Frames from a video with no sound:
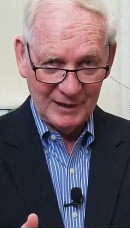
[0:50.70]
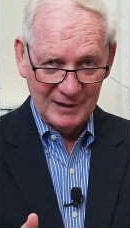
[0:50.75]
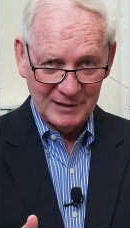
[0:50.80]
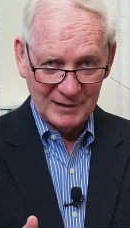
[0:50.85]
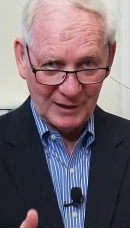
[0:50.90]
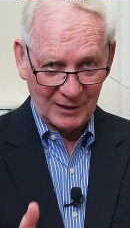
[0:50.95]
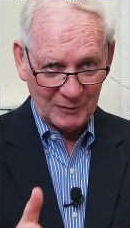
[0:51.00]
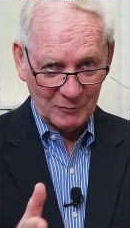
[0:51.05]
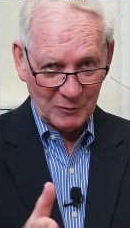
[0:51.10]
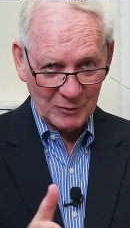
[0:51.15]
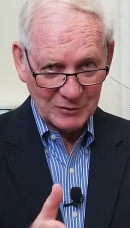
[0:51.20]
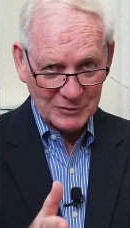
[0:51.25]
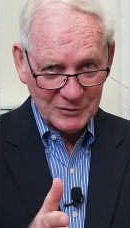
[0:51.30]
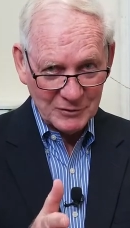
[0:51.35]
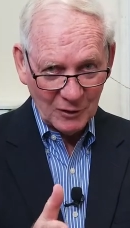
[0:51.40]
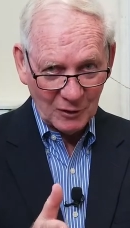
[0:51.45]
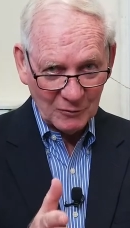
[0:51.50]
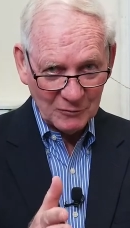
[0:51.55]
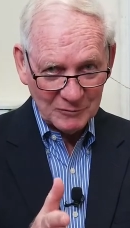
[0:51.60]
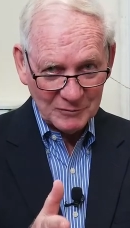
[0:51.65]
In other words,
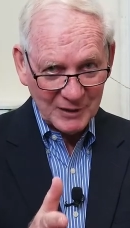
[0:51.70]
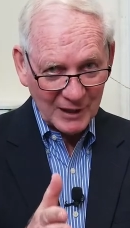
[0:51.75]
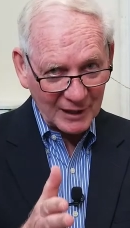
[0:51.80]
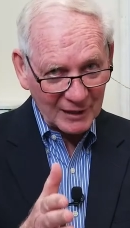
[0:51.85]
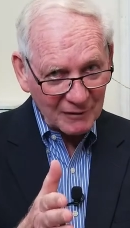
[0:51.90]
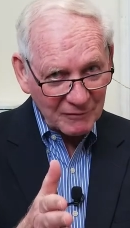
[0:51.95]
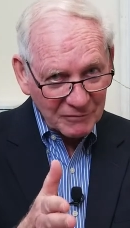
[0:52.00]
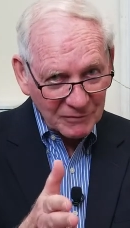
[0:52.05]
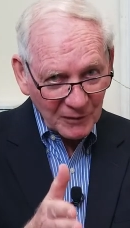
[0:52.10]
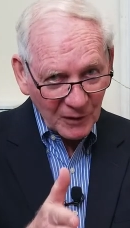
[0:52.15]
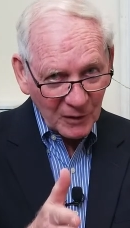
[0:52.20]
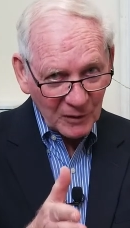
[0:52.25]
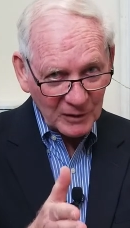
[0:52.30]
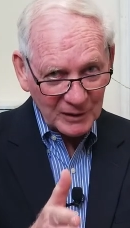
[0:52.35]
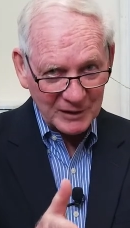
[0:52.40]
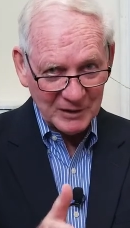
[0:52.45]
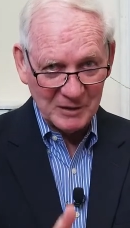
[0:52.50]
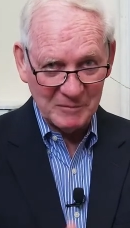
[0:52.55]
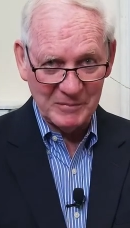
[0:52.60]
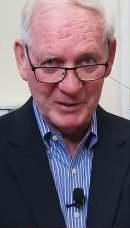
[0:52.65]
don't kind of fall
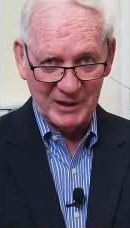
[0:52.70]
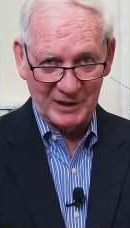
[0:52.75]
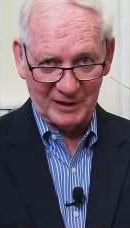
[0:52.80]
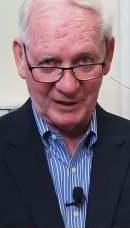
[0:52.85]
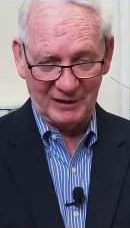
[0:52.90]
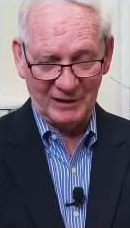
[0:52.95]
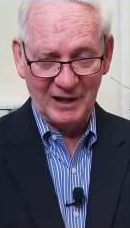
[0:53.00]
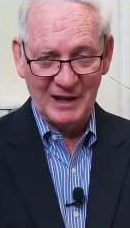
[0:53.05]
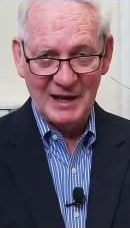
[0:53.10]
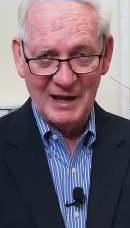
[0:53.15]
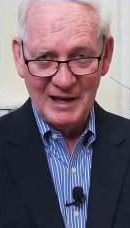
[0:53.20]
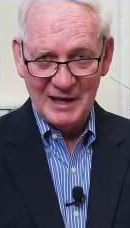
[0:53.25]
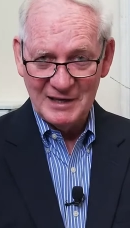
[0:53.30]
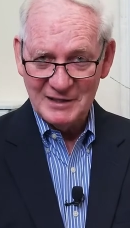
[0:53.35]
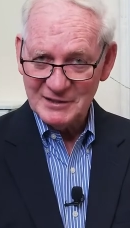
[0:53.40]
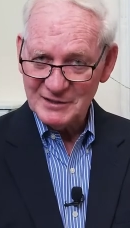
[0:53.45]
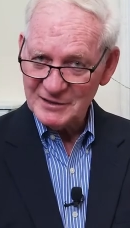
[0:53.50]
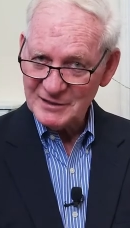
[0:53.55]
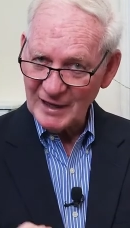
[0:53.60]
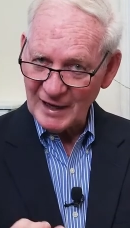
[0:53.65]
in the middle
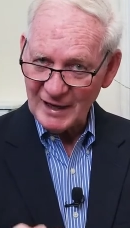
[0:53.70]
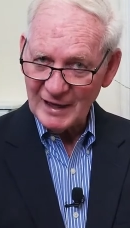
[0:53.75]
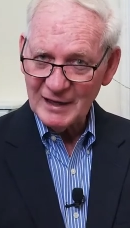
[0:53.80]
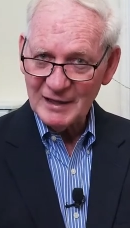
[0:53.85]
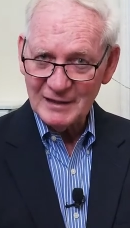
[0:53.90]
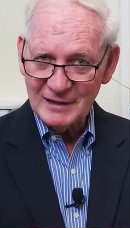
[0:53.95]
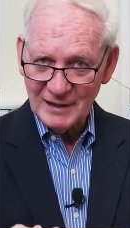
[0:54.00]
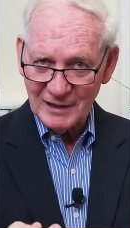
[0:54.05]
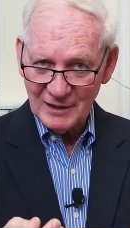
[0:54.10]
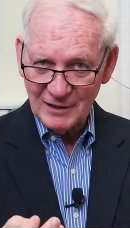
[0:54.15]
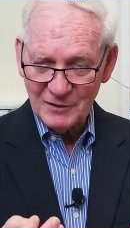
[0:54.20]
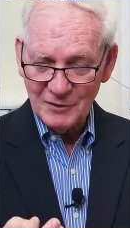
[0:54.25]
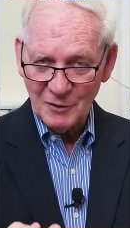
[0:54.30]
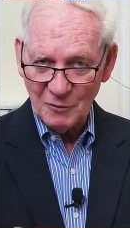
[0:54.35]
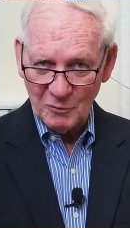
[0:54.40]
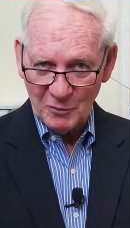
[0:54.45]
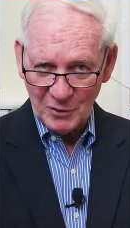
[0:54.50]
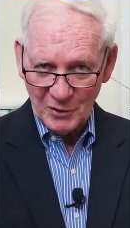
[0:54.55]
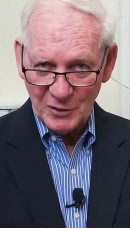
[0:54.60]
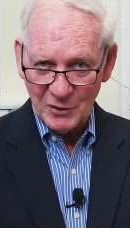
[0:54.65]
stand in the
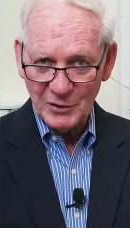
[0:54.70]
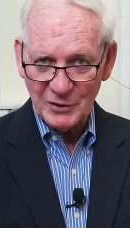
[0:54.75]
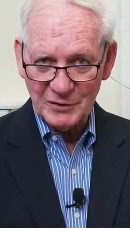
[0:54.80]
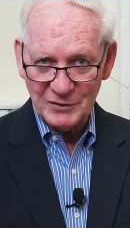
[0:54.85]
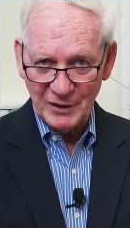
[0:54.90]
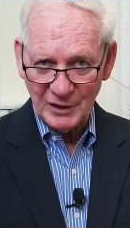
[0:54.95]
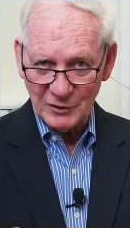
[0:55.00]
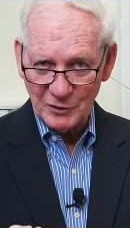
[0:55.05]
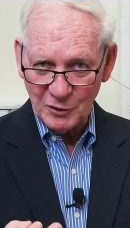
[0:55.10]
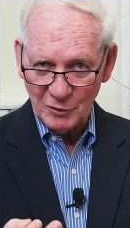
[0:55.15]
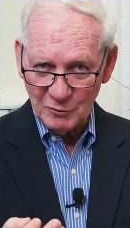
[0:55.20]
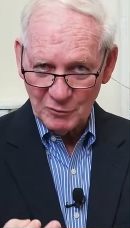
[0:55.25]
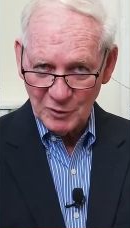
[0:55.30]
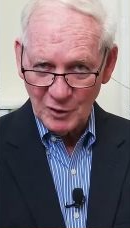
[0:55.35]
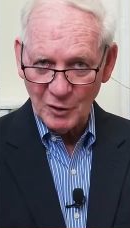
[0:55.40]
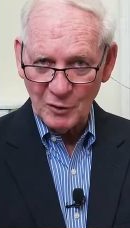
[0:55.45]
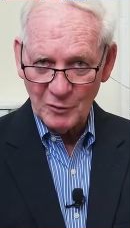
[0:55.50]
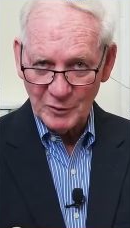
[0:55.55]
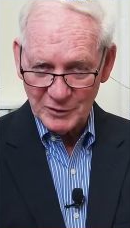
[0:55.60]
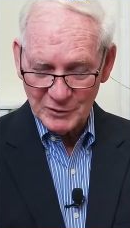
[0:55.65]
word that you
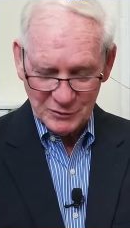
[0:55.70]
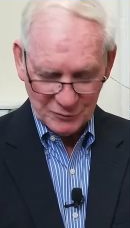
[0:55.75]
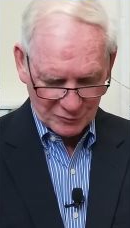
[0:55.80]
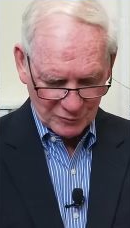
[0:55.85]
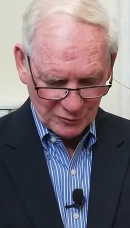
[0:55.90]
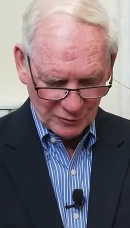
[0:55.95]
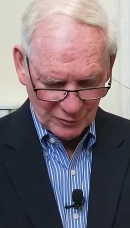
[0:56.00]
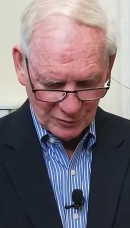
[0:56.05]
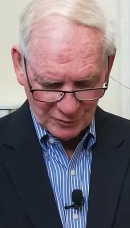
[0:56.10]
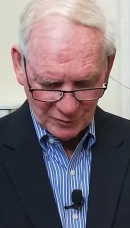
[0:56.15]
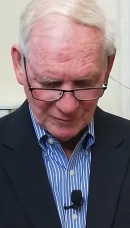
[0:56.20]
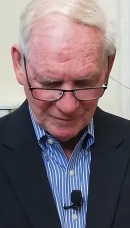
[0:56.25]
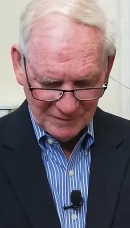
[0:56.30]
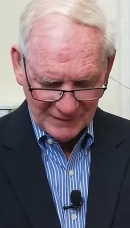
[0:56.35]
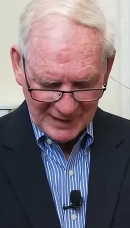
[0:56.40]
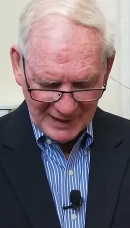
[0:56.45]
know is true.